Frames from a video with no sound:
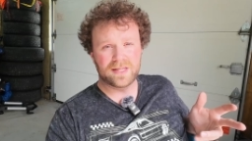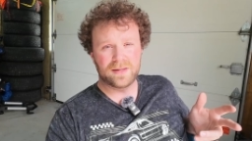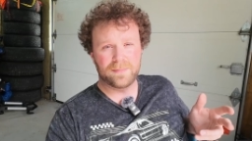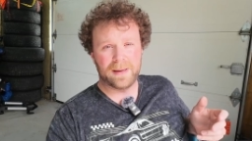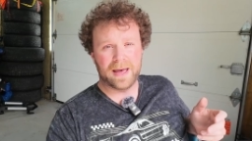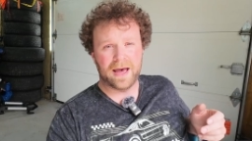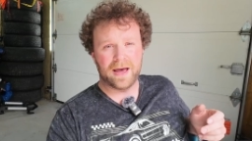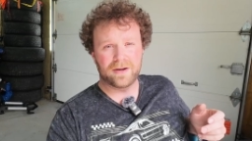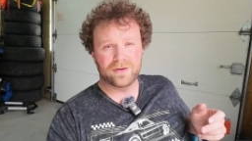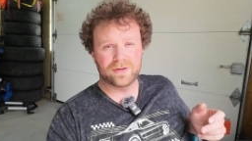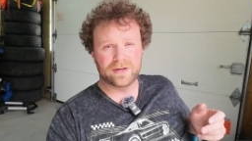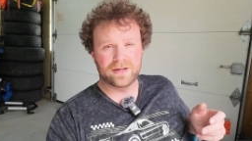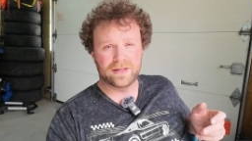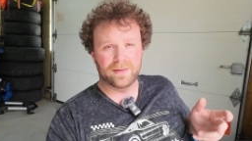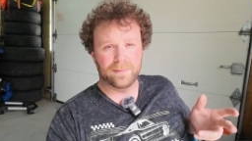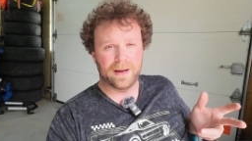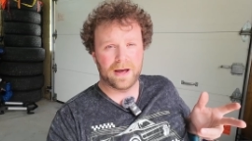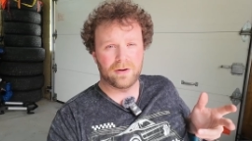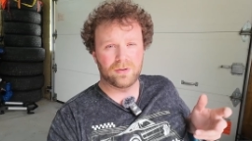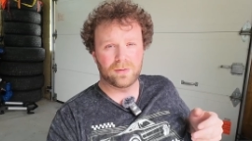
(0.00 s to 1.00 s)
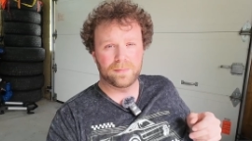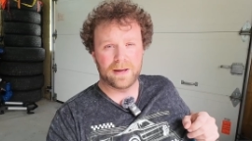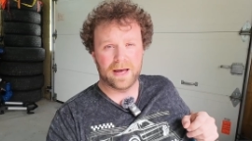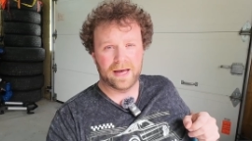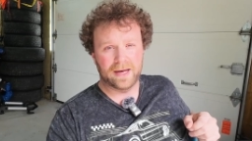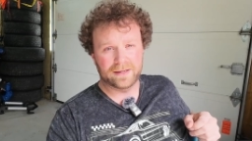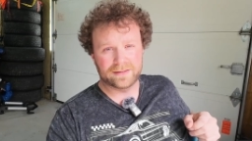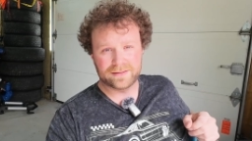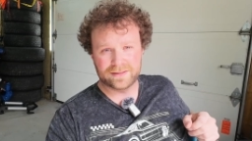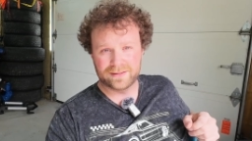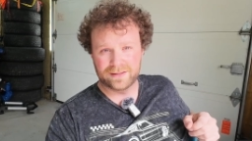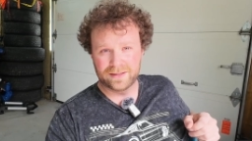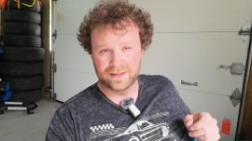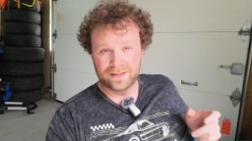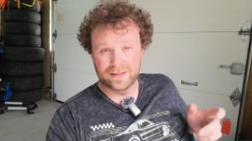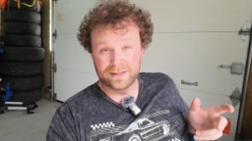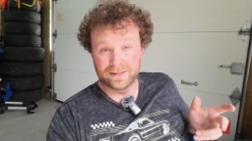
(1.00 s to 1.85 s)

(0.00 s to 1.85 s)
to the battery, the power packs.